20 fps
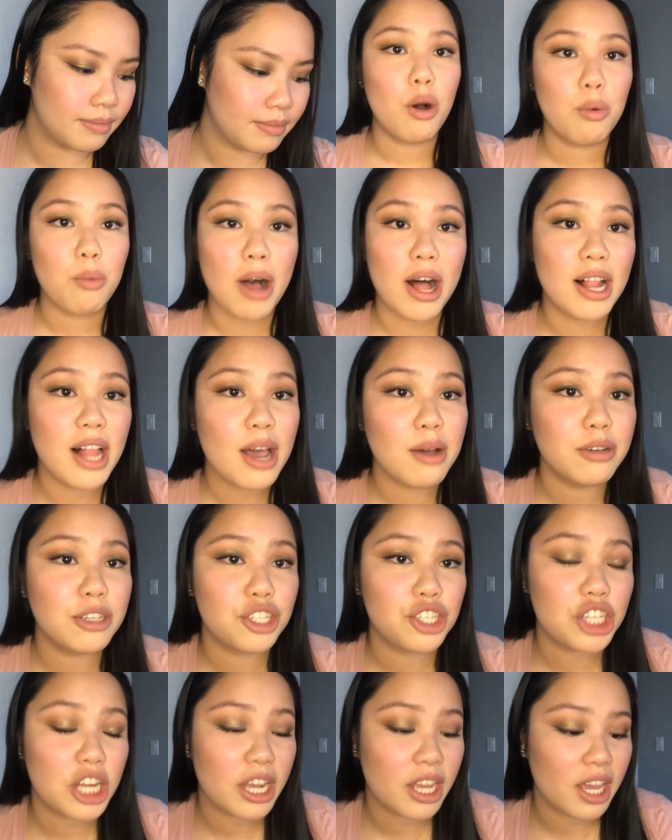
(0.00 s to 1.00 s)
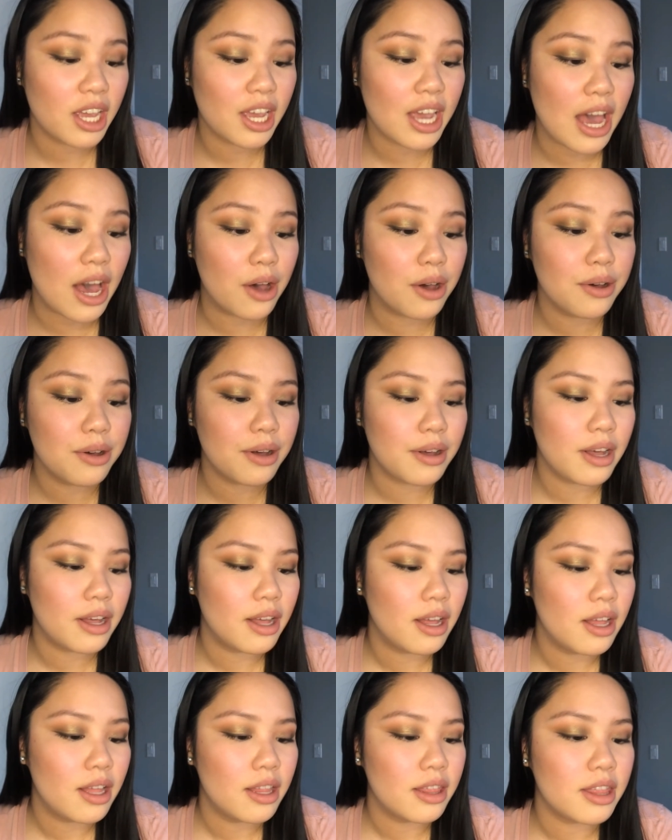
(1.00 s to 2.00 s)
While I was checking out,
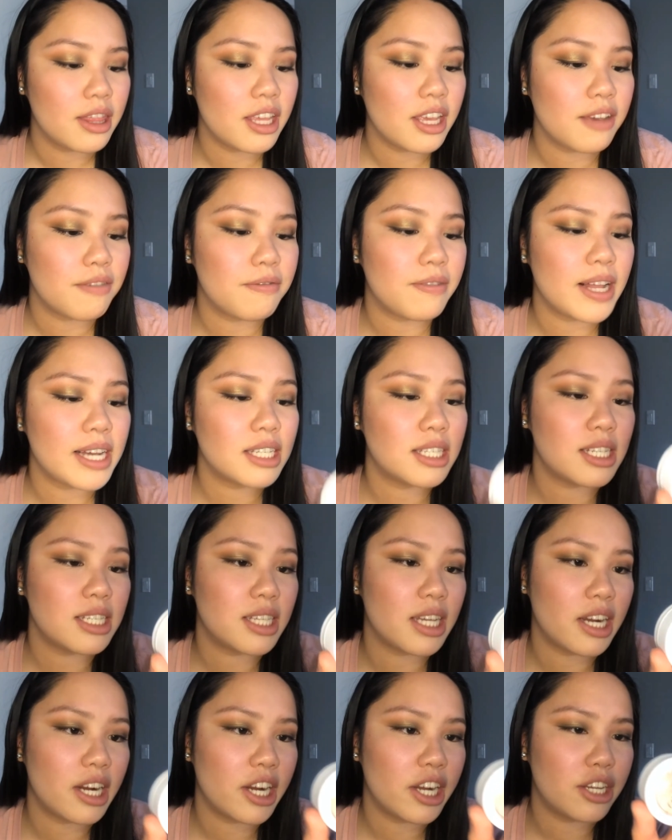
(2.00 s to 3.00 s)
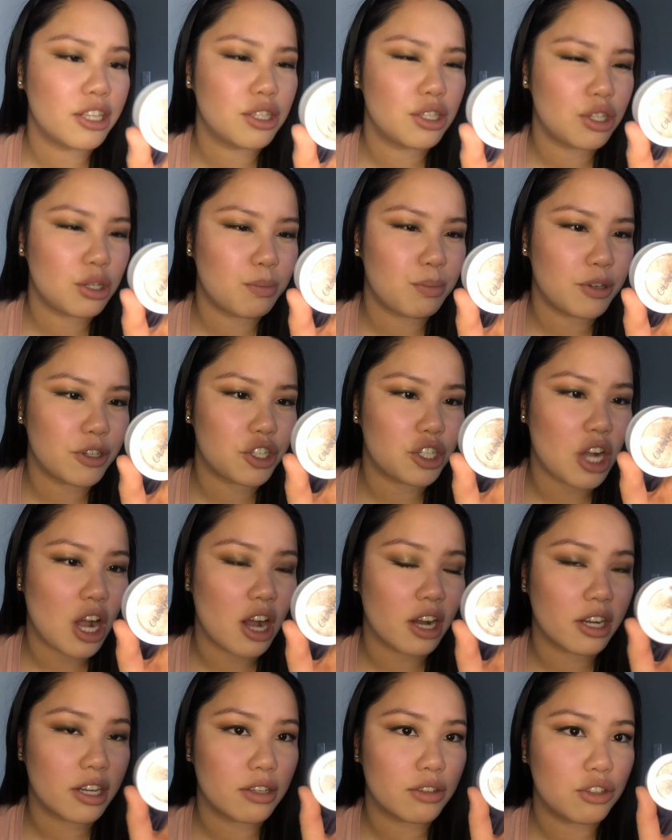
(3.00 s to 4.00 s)
the Flexitarian Super Shock